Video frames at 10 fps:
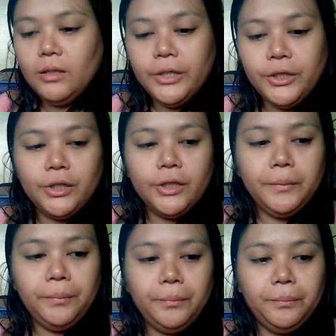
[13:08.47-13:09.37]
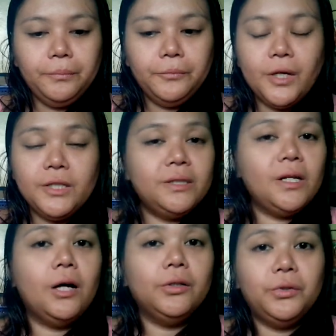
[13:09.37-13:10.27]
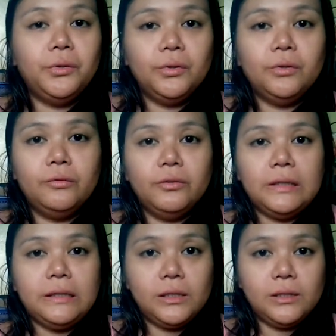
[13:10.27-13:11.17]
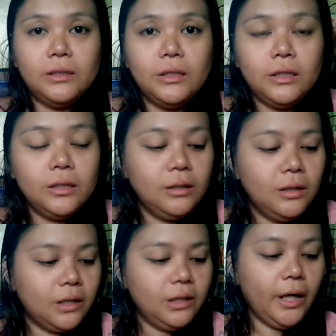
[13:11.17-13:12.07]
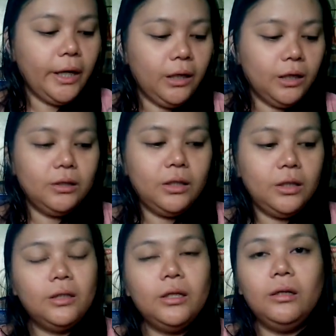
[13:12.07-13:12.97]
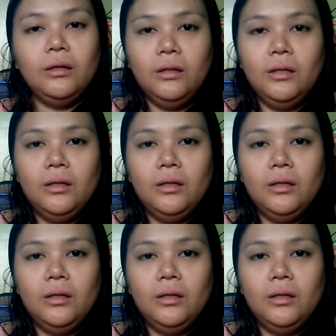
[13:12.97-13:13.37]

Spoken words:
the yarn runs out easily, unlike in knitting.